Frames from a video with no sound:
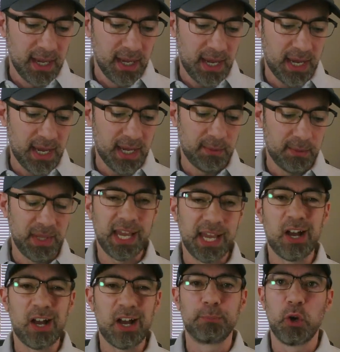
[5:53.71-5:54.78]
And they
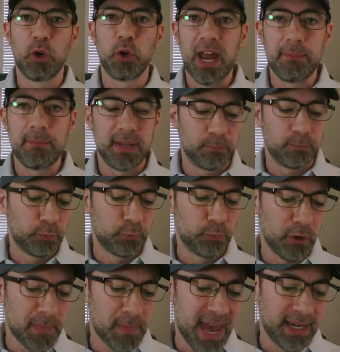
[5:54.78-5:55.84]
call it
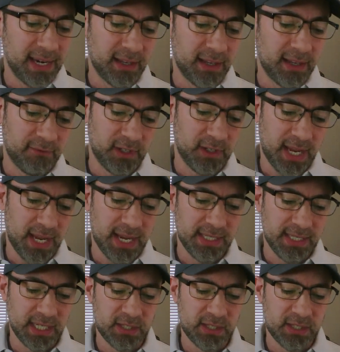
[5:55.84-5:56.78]
programmatic advertising.